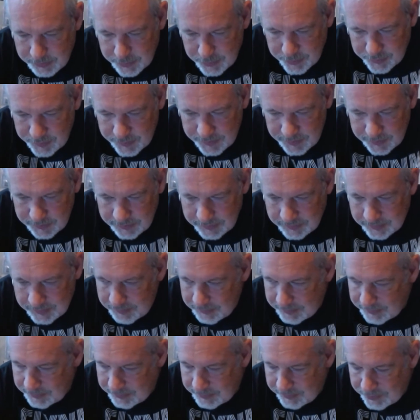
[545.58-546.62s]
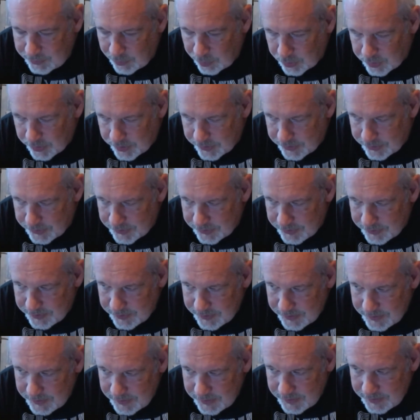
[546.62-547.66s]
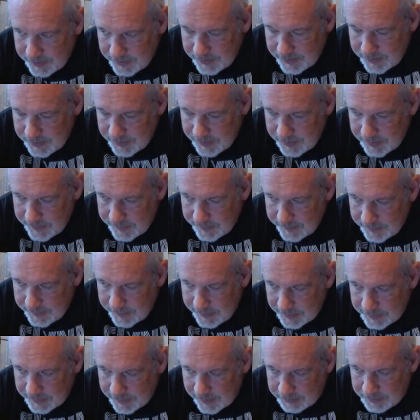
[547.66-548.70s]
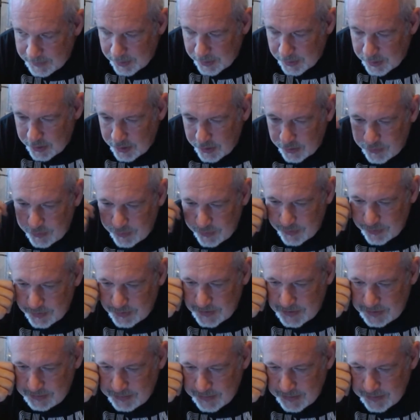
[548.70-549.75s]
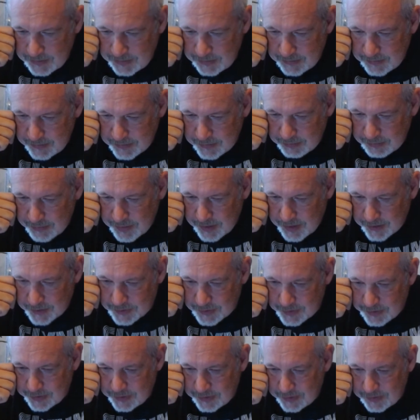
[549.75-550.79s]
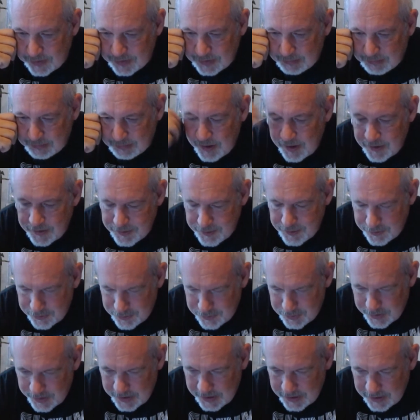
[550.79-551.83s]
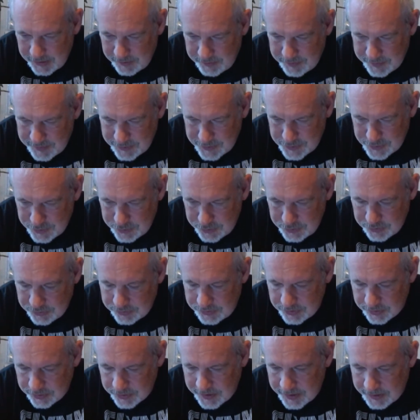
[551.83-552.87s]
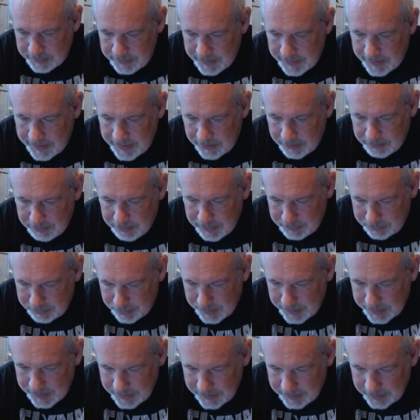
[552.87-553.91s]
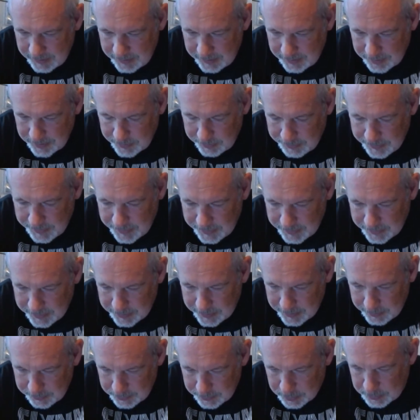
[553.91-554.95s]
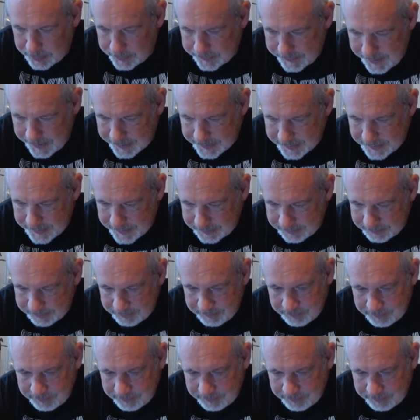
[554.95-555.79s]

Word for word: moving forest, they tell him, no, no, no, there's a demon, there's a monster, and the monster is trying to convince you to let him out by breaking the barrier that we're protecting.